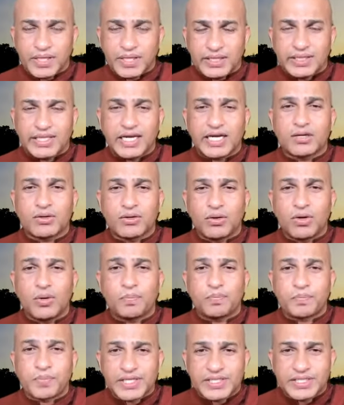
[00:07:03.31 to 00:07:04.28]
that
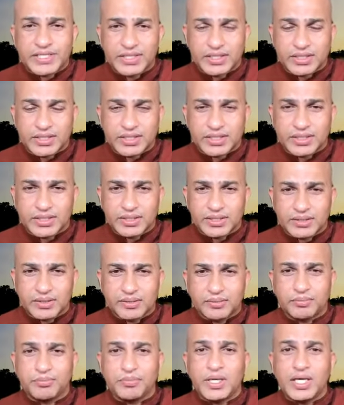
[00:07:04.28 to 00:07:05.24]
called present,
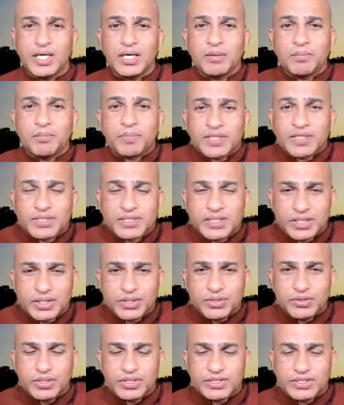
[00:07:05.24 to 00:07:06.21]
being present
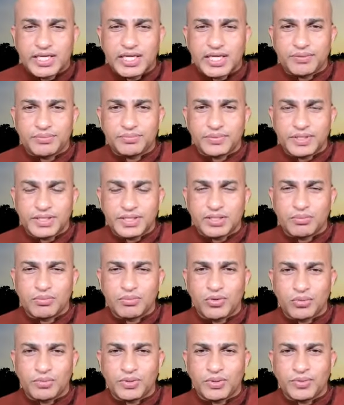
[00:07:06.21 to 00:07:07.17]
to yourself in the
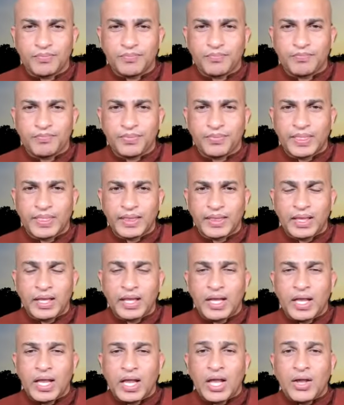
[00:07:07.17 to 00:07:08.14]
moment,
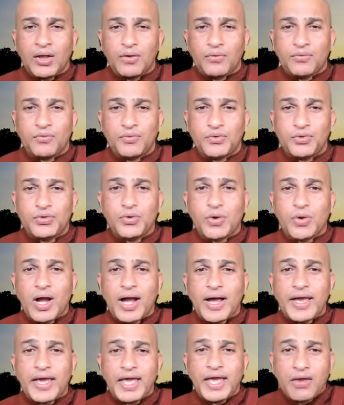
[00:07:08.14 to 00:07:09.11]
you
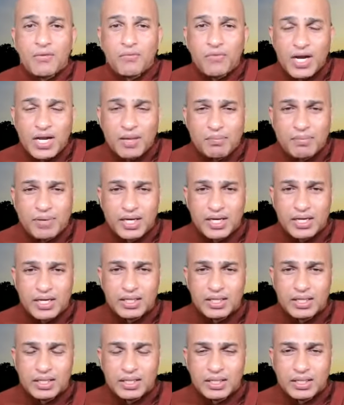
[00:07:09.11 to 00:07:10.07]
are
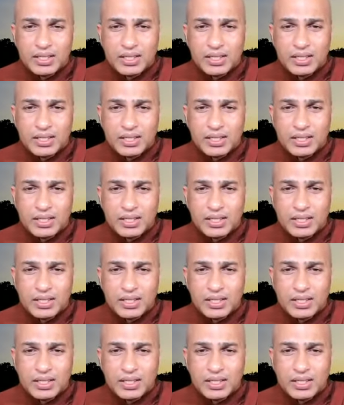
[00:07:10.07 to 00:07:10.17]
available